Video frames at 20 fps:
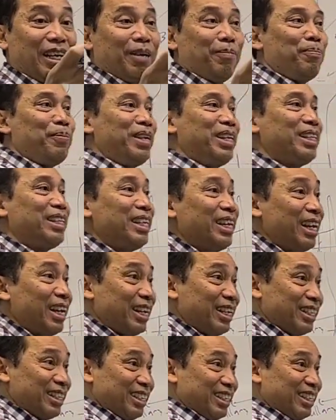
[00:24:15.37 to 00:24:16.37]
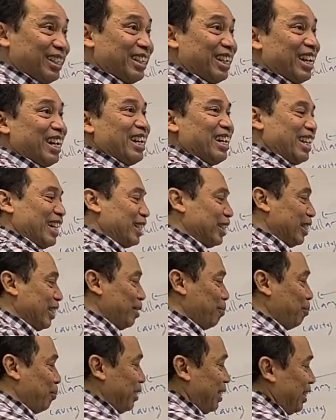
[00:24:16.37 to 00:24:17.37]
The PTH. That's
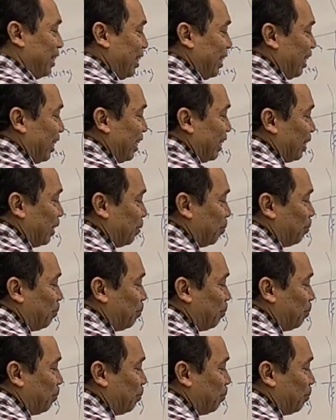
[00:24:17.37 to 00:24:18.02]
the PTH.